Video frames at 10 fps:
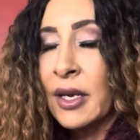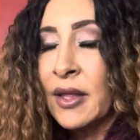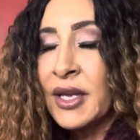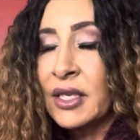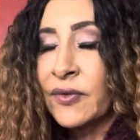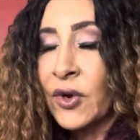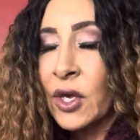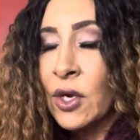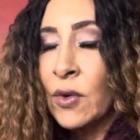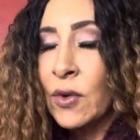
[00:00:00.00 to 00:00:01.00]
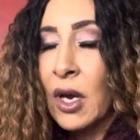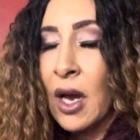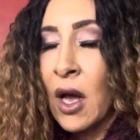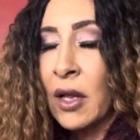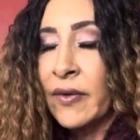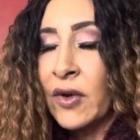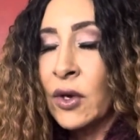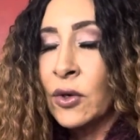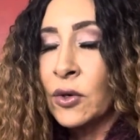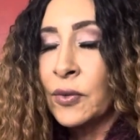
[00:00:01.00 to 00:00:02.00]
this for you, all of
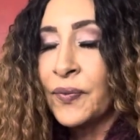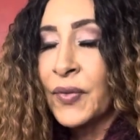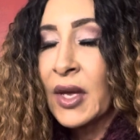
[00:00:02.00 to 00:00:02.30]
you,